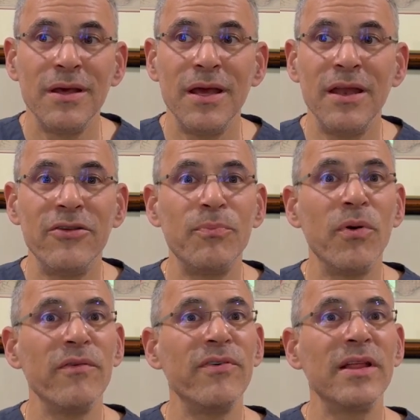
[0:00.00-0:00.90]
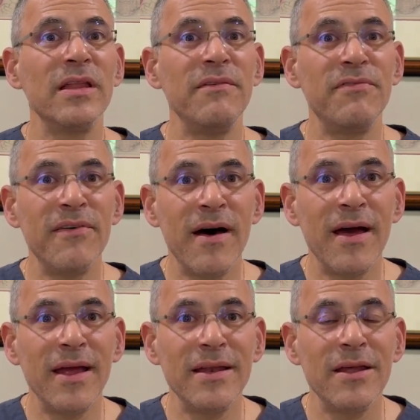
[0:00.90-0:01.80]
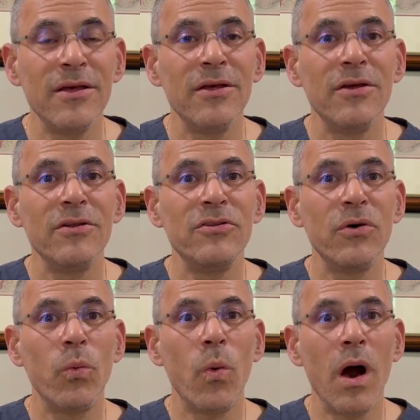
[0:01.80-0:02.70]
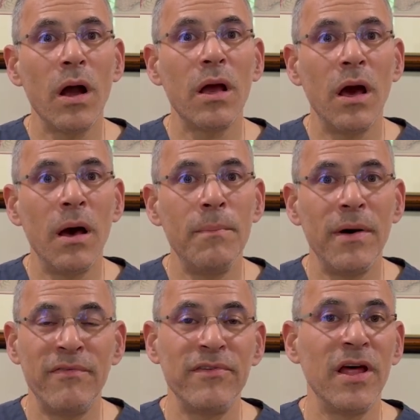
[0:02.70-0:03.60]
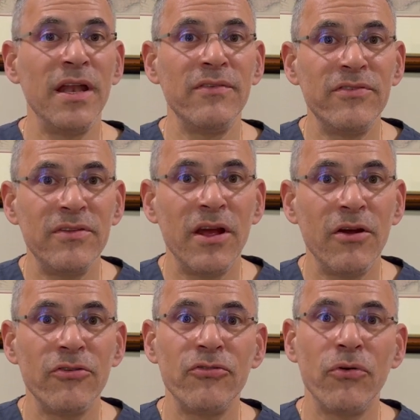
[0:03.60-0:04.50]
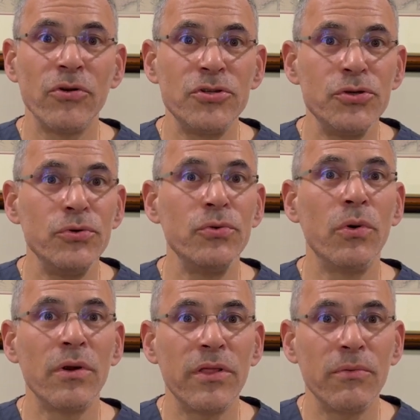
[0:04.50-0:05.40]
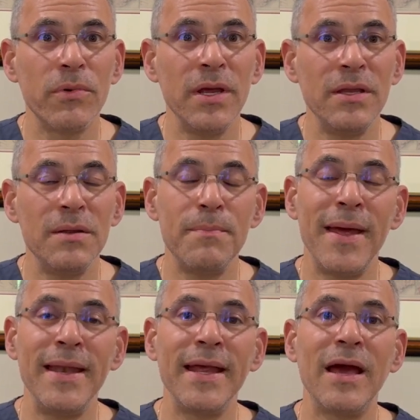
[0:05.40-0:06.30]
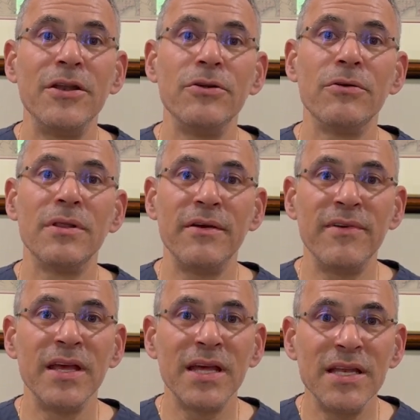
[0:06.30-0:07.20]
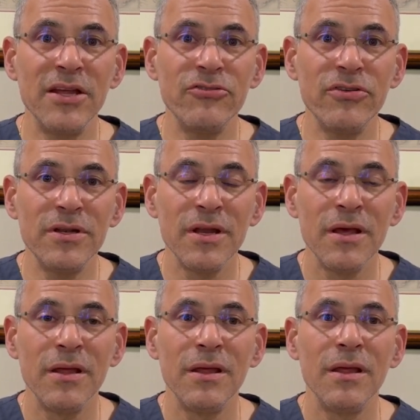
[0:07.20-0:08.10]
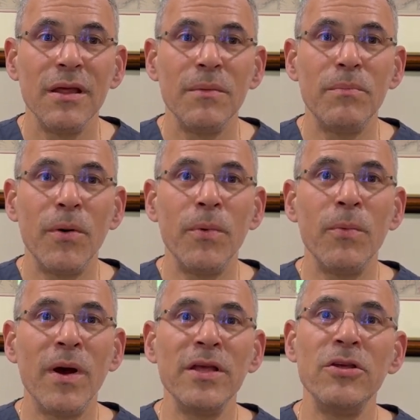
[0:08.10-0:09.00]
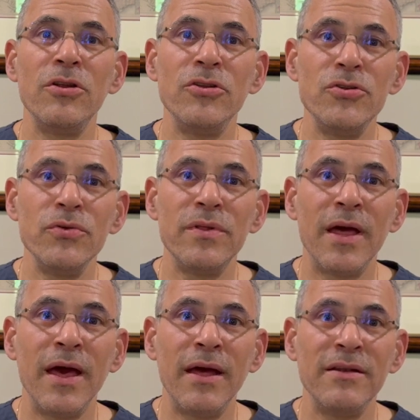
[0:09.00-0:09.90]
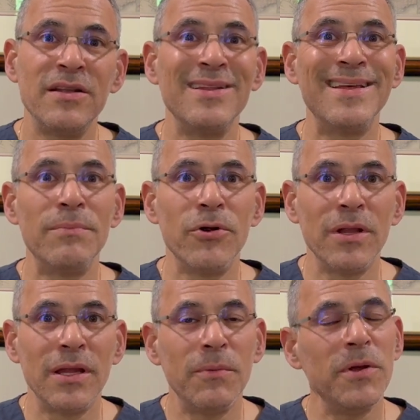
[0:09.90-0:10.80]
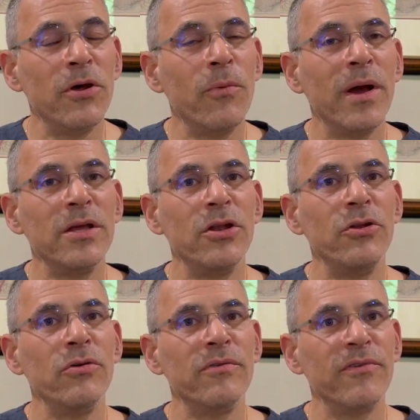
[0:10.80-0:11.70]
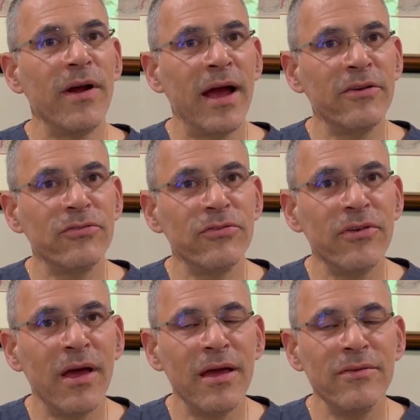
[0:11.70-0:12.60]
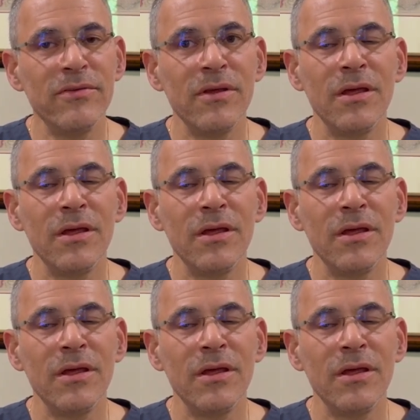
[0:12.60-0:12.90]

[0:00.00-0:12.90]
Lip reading: It is perfectly fine to walk up a flight of stairs or 2 or 3, depending on your living condition. But we want you to do that deliberately. We don't want you to do it for exercise.